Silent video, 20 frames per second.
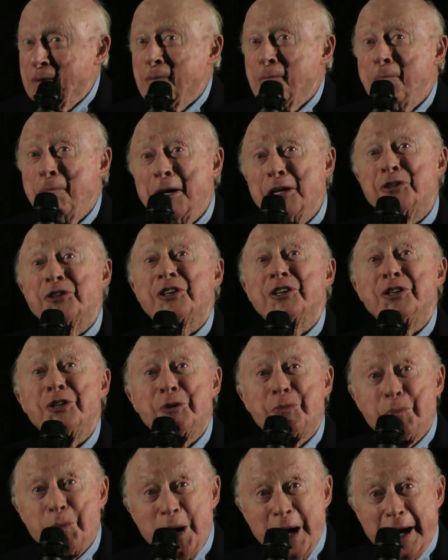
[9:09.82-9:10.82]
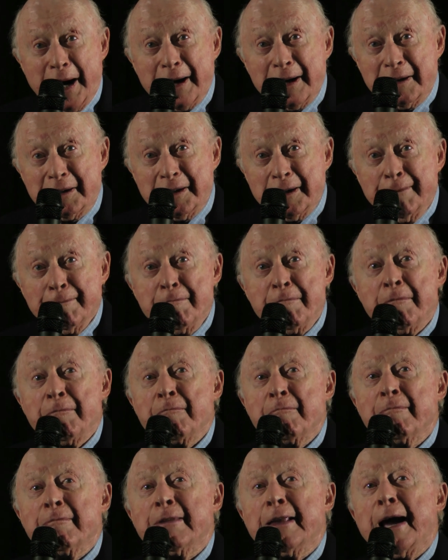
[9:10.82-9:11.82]
Mrs. Brecht.
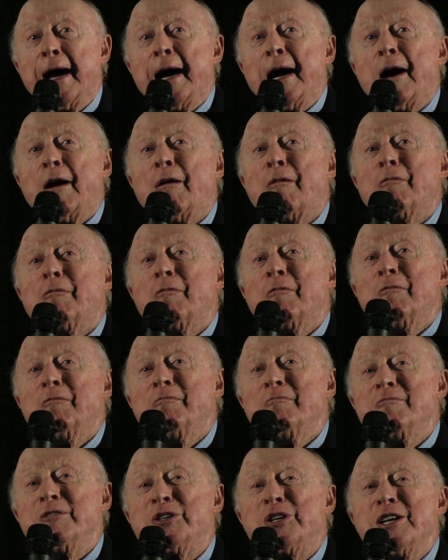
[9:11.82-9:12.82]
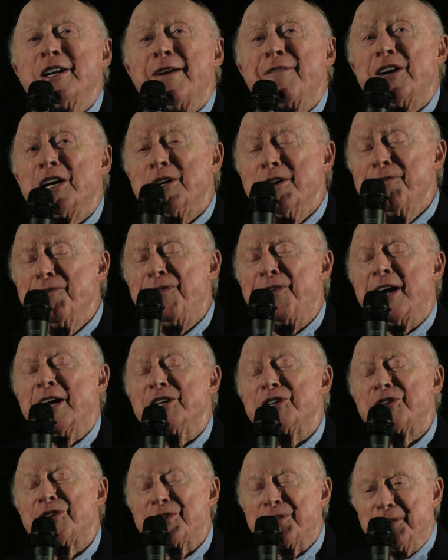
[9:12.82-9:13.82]
Now, she never
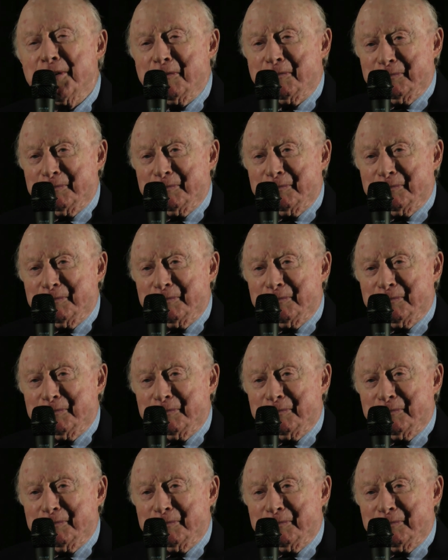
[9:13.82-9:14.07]
confessed.